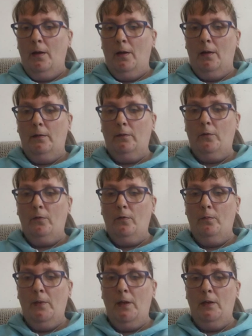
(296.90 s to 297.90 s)
It
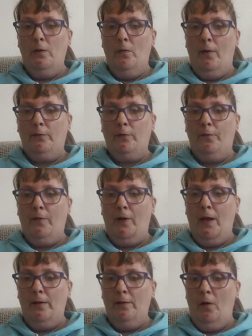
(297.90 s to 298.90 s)
doesn't mean you have to
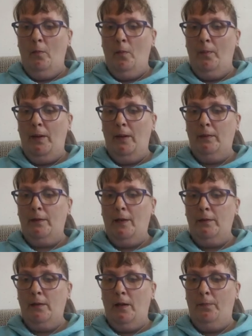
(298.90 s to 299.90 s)
forget your mummy and
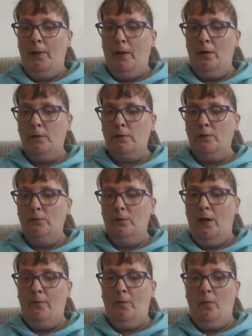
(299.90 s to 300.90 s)
daddy, because you
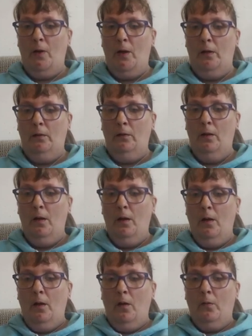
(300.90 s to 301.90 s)
never will.
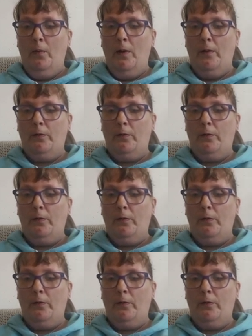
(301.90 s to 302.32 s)
We have